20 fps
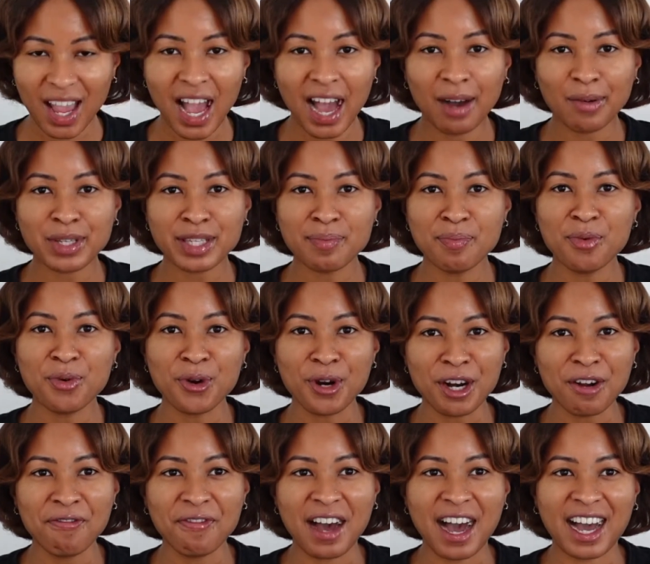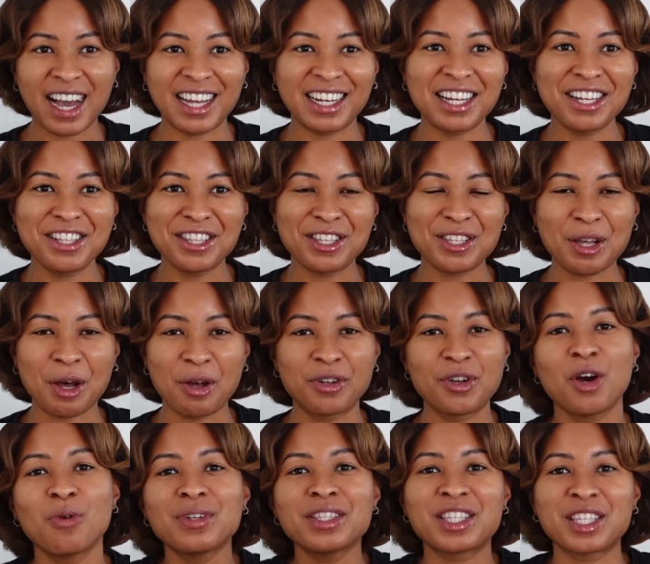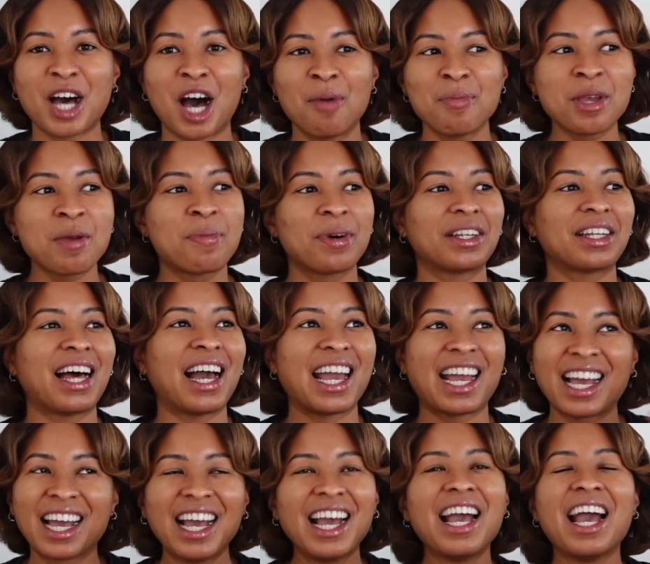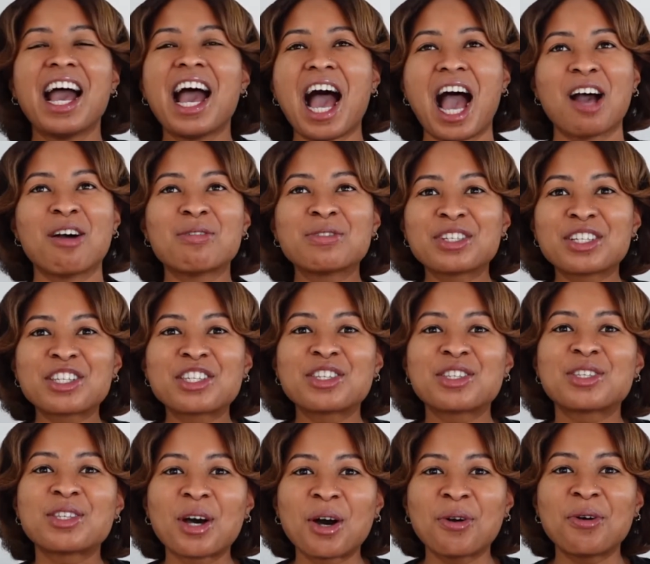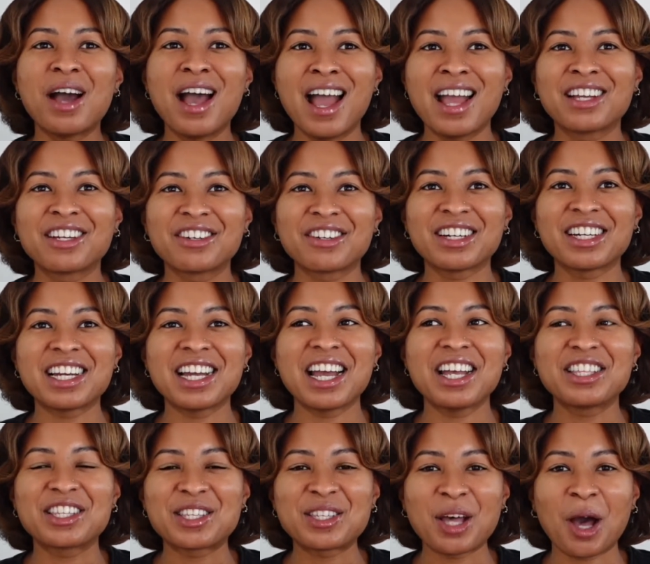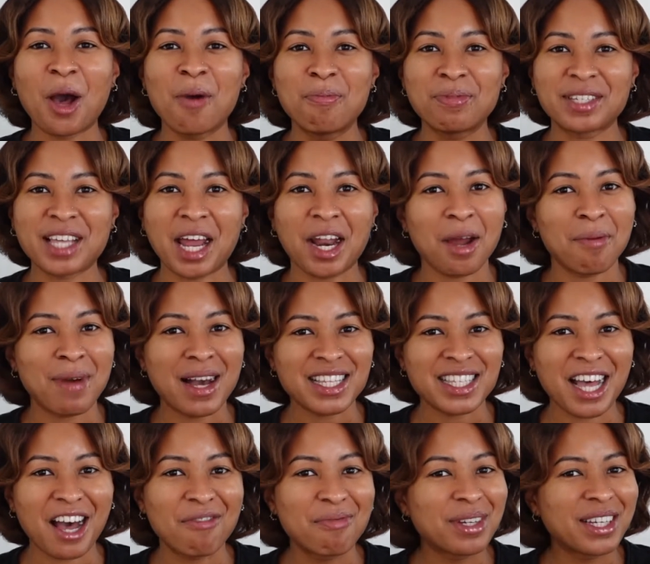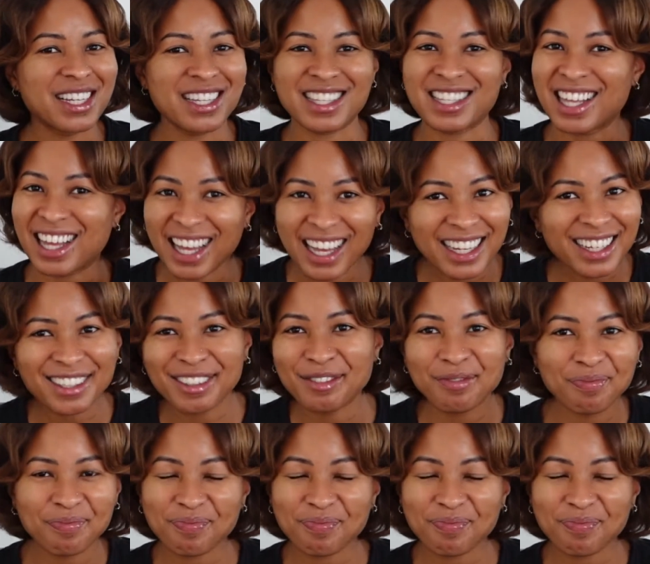I was mortified, and so no one saw me, but like I was just so angry and so upset at myself because like,